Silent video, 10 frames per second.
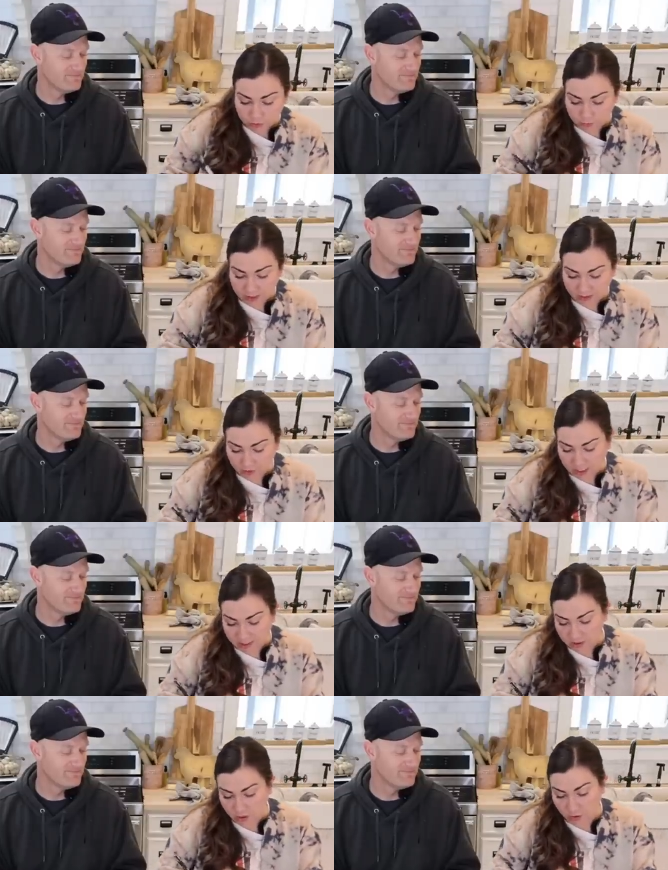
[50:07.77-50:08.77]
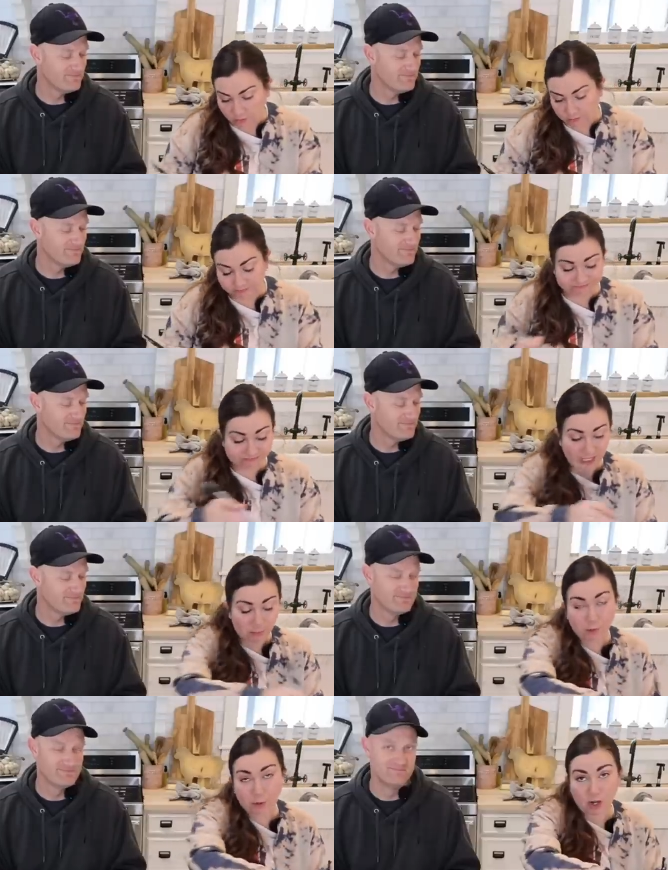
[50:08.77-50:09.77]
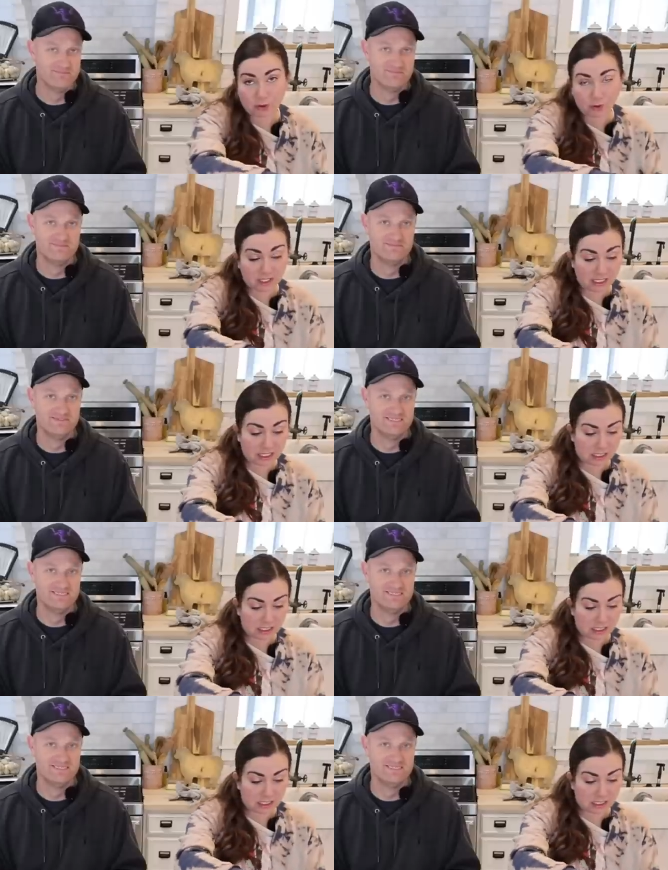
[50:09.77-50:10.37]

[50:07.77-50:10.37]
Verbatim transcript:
Speaker 1: whatever. And so they promote other things